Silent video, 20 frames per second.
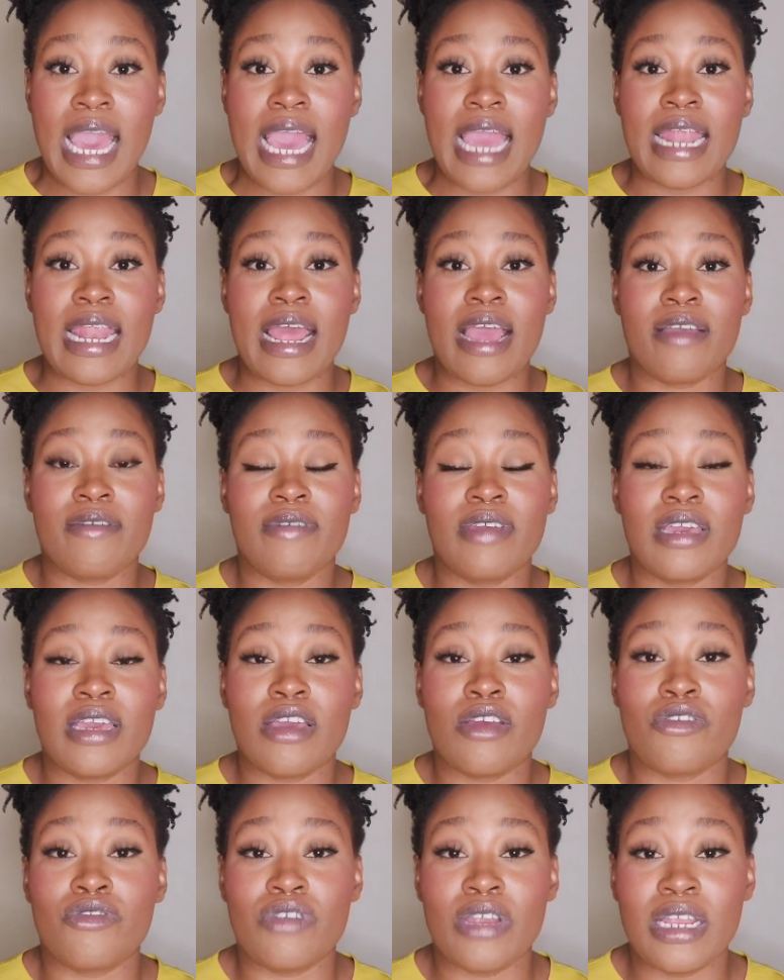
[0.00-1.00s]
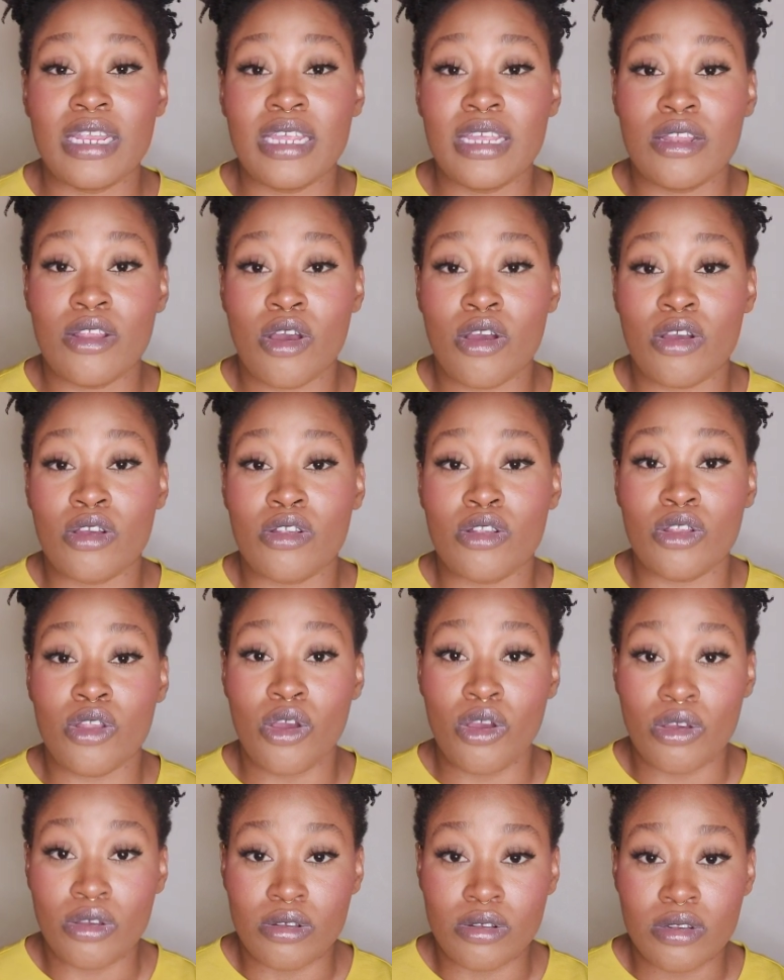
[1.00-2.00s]
and having a really long
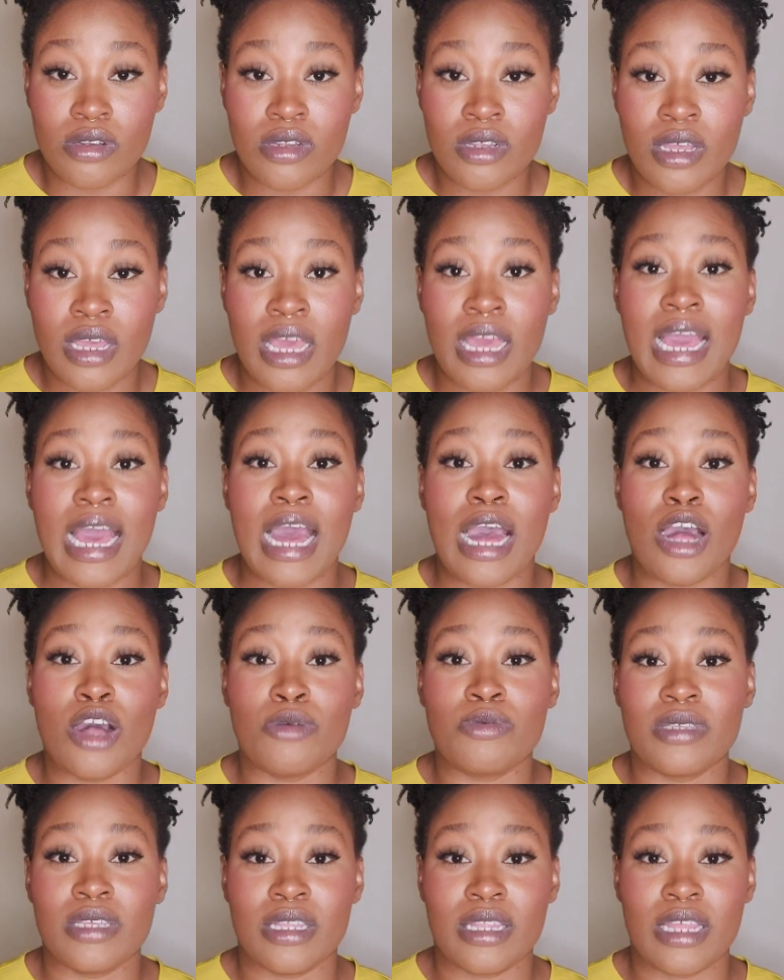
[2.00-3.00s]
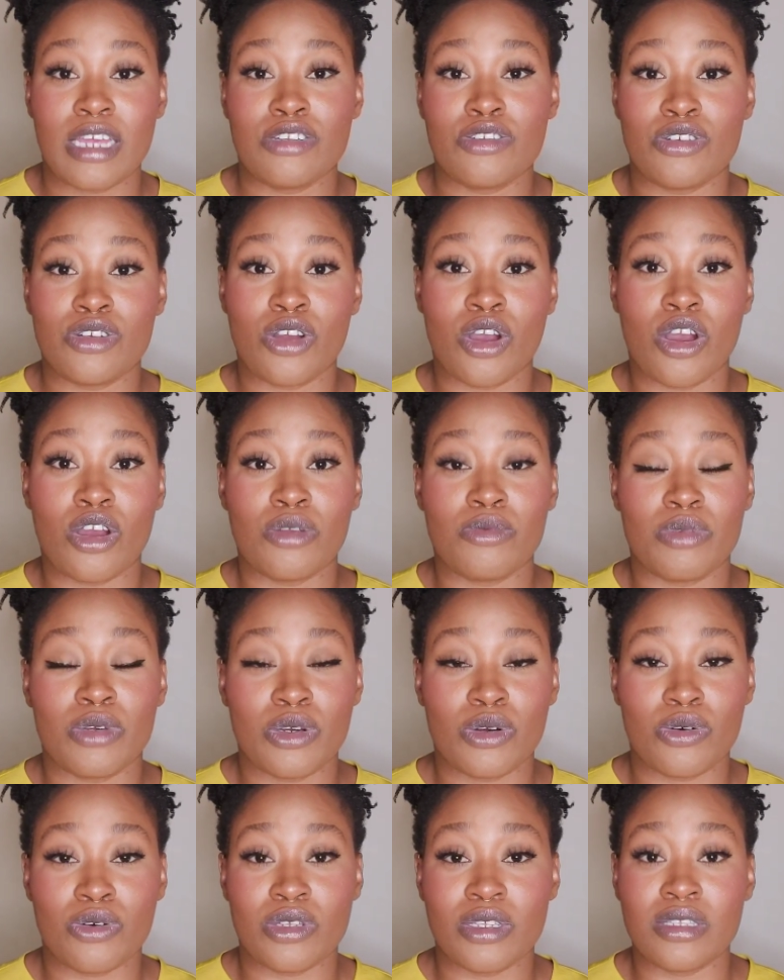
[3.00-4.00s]
loan helps in that regard,
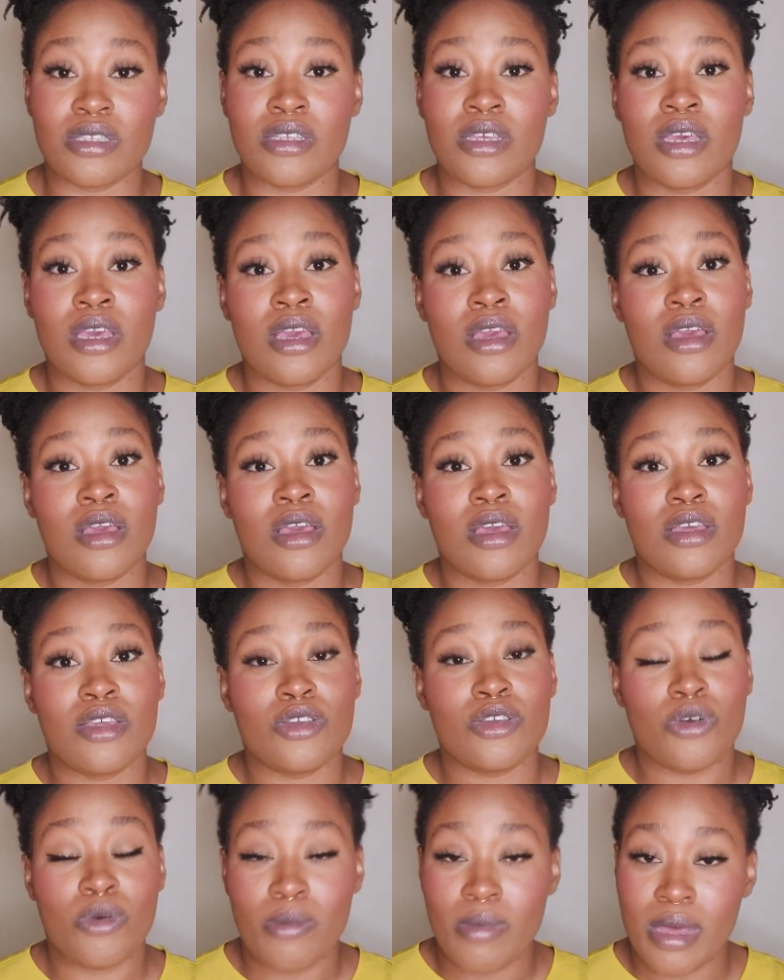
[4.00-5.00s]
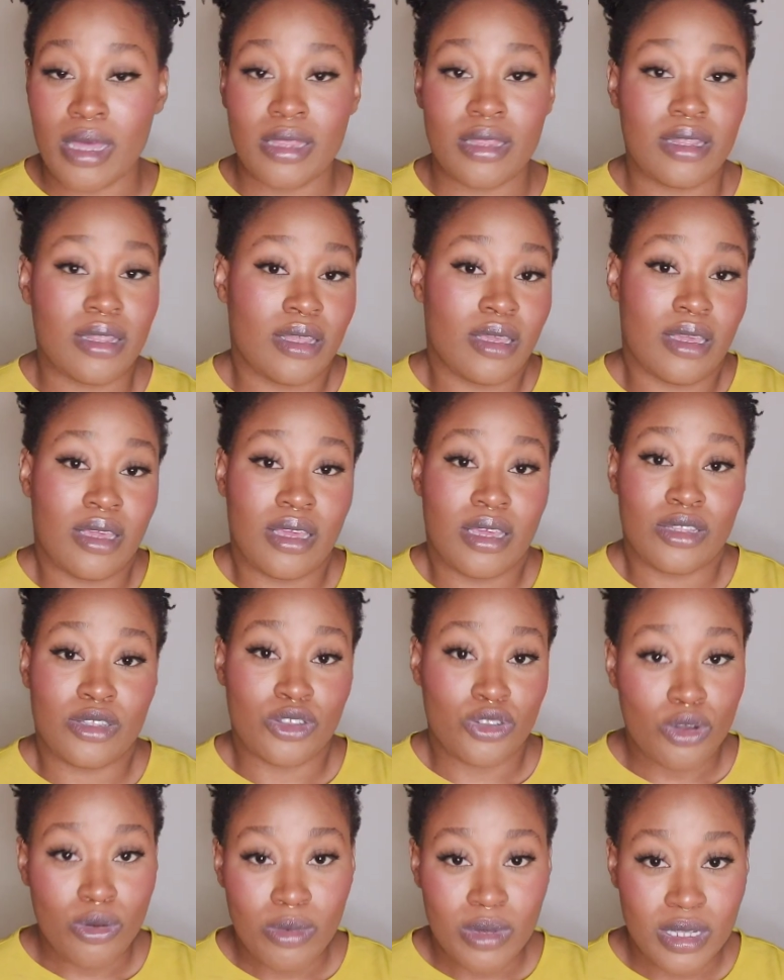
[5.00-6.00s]
because your monthly
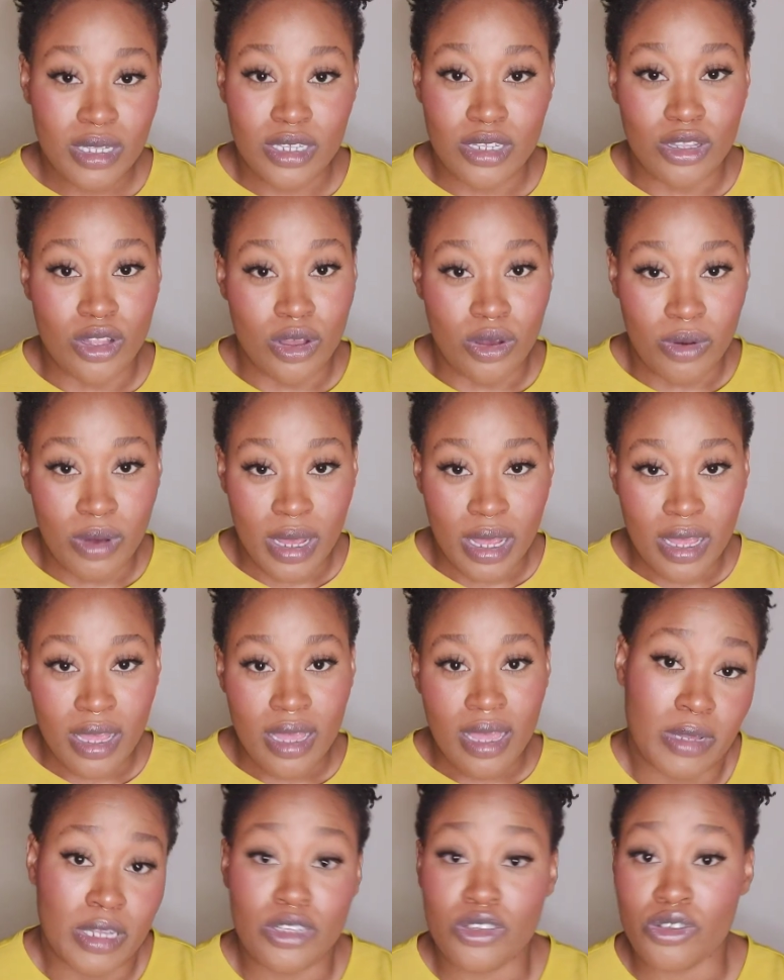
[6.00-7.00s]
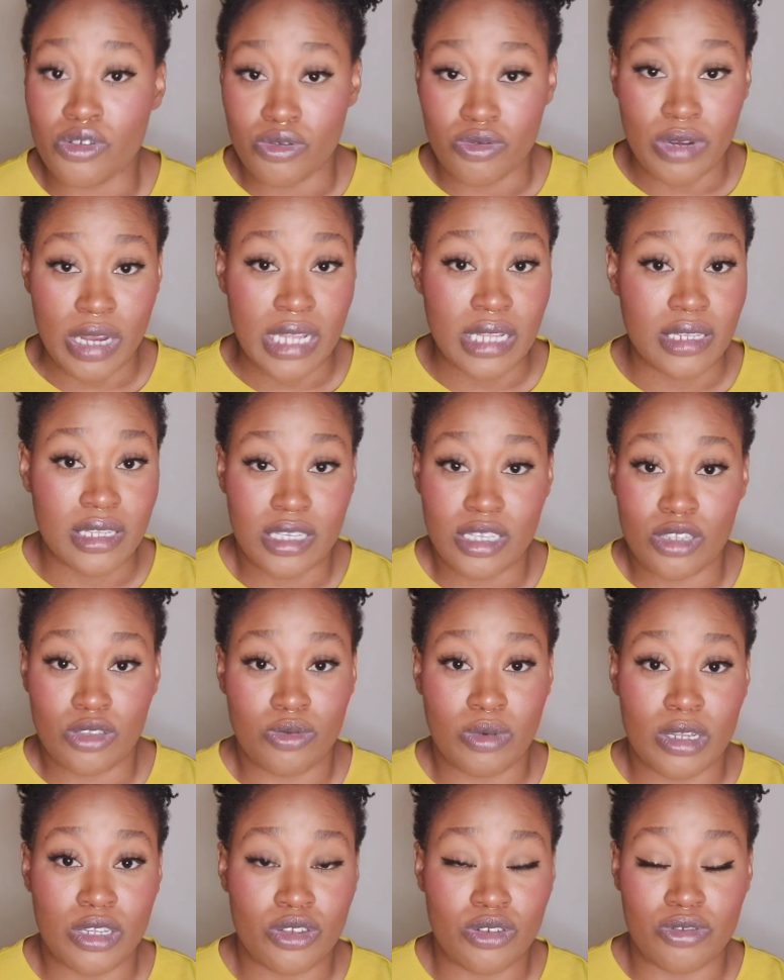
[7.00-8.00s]
installment is lower, but your rent is
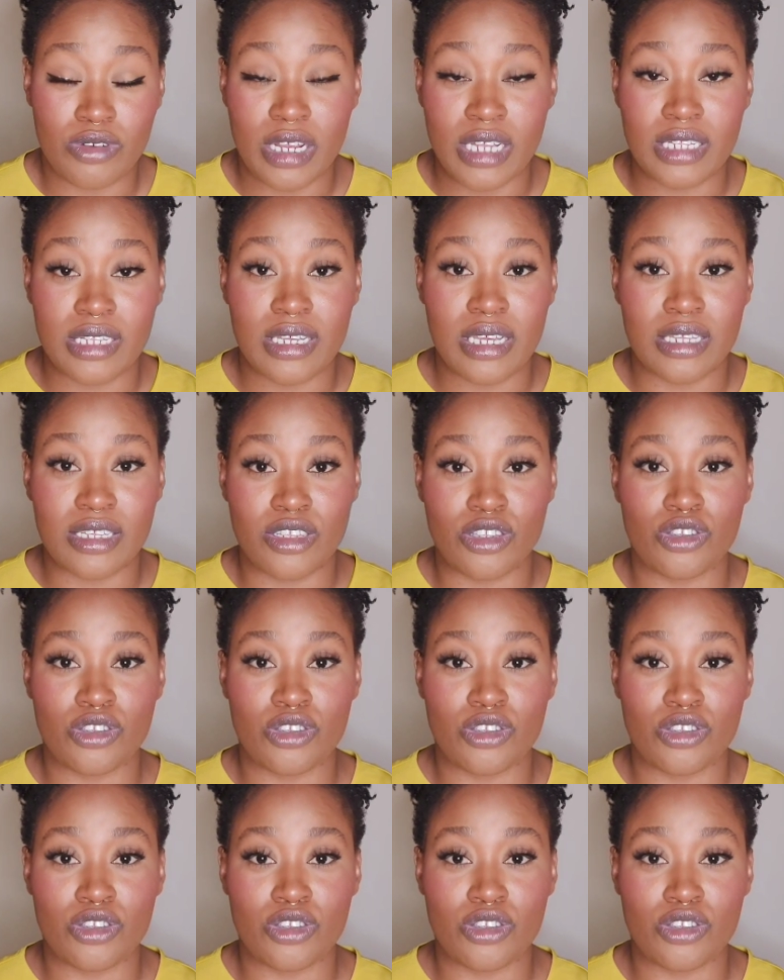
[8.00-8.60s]
what your rent is.